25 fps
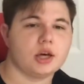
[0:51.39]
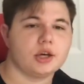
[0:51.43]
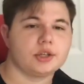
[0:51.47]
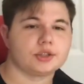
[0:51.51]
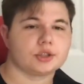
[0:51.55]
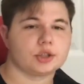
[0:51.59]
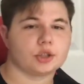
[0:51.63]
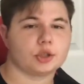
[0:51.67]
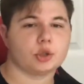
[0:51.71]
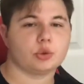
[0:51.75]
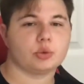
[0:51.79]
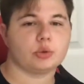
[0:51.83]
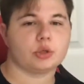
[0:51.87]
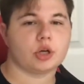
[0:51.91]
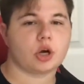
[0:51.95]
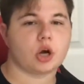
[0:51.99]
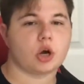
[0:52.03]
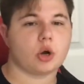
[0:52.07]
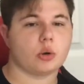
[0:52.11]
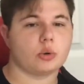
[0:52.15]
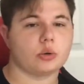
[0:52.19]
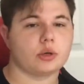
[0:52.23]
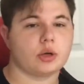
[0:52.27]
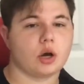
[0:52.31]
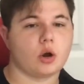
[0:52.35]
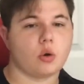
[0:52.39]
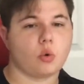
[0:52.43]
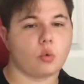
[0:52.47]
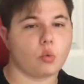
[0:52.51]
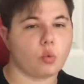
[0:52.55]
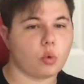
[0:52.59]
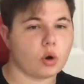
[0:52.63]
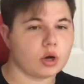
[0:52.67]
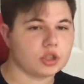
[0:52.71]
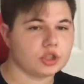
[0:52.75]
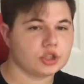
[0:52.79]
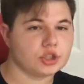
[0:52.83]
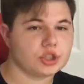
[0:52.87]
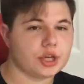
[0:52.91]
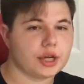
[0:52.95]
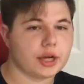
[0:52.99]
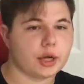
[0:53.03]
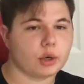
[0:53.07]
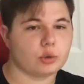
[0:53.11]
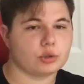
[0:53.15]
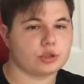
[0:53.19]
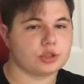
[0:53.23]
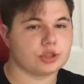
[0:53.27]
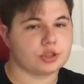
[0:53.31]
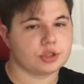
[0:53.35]
so you would own one
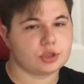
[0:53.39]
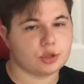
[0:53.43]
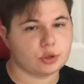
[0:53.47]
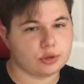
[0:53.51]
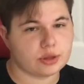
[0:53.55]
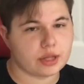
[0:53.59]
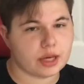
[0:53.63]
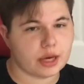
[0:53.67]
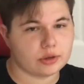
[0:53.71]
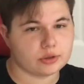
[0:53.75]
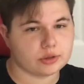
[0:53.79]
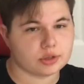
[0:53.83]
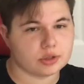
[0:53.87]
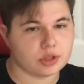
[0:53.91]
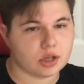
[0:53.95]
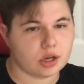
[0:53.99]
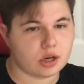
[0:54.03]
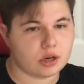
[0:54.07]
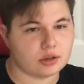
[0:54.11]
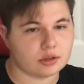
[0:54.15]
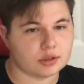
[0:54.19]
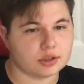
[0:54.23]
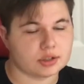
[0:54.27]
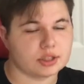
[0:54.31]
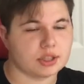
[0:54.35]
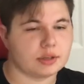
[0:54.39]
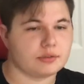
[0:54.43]
share, which is $2,000.